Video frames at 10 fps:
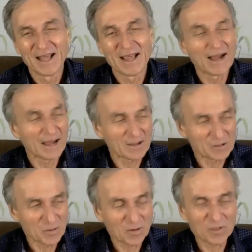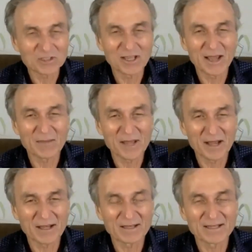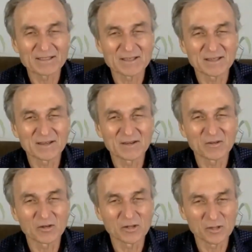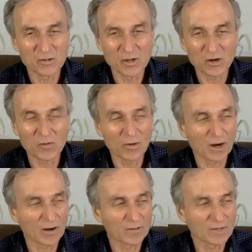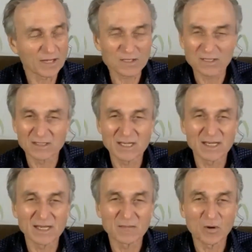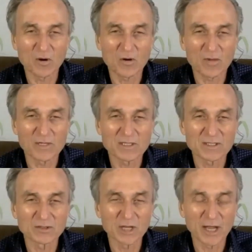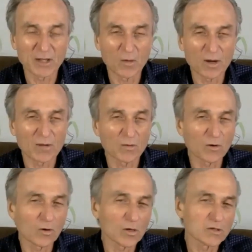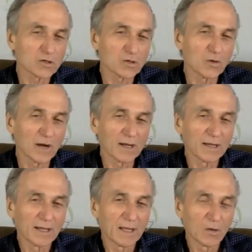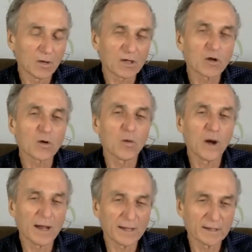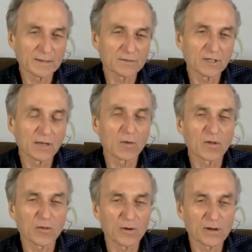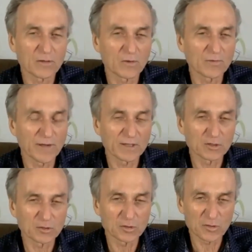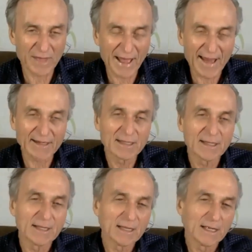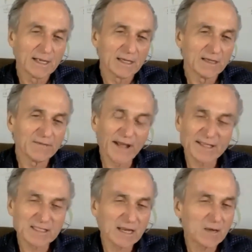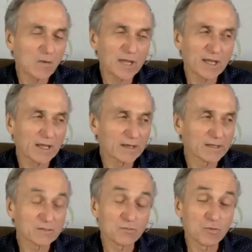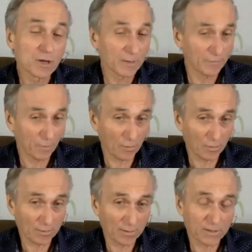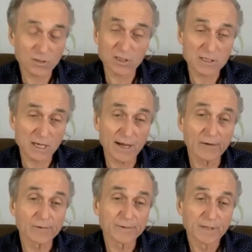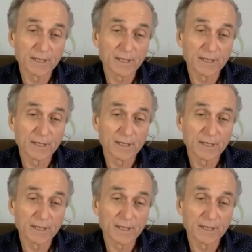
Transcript: Yeah, I do want to wish you happy holidays and a good new year. Our next 10-day uh, program is in January, and we're going to uh, we're going to go to Hawaii January 30th, and we invite you to that. The advanced study weekend is really full. It's going to sell out.